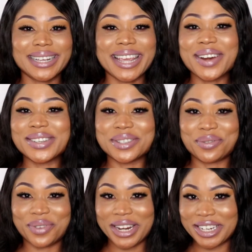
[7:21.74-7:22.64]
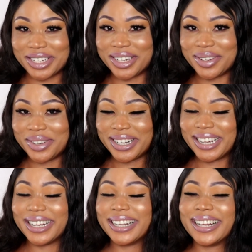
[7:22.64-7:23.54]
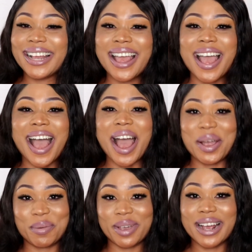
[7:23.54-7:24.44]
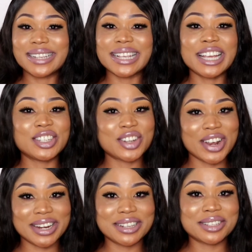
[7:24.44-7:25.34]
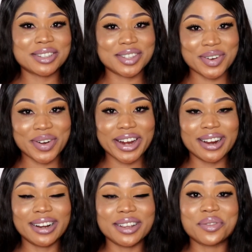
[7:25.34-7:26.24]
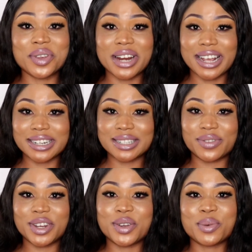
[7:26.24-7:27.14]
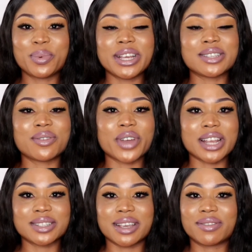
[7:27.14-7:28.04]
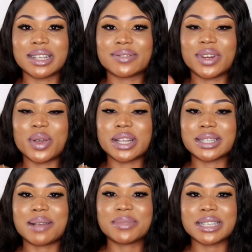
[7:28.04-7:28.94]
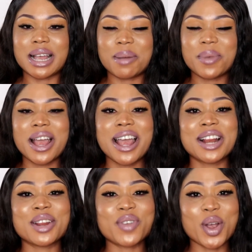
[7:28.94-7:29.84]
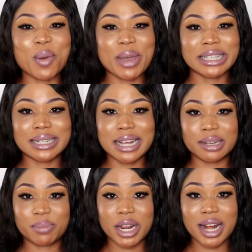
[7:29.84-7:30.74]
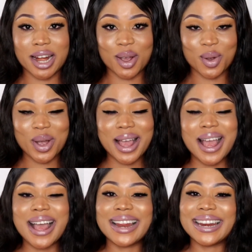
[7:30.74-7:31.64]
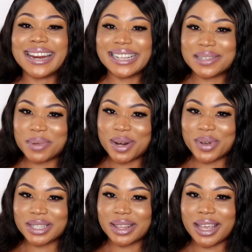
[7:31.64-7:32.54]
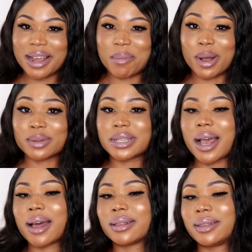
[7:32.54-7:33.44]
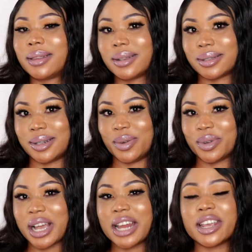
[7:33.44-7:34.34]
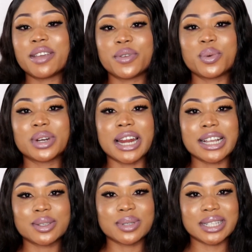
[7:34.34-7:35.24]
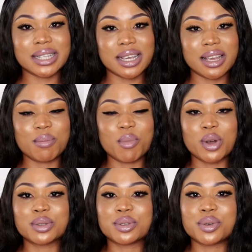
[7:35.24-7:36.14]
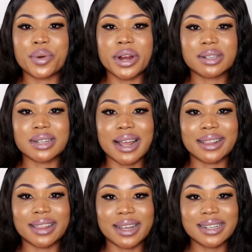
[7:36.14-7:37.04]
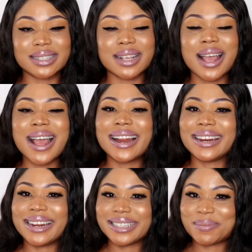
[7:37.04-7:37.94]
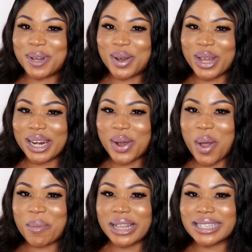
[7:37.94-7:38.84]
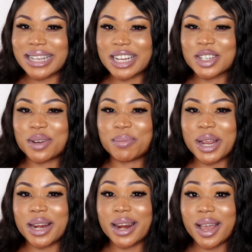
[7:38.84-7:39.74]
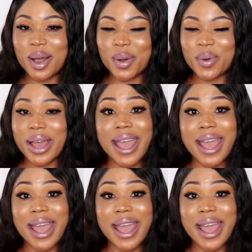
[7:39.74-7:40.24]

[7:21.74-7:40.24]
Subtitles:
Here is the finished look. I hope you guys enjoyed this tutorial. If you like this video, please don't forget to give this video a thumbs up. Leave your comments down below. Let me know what you think about this look, and if you would like to see more tutorials like this, let me know in the comment section below.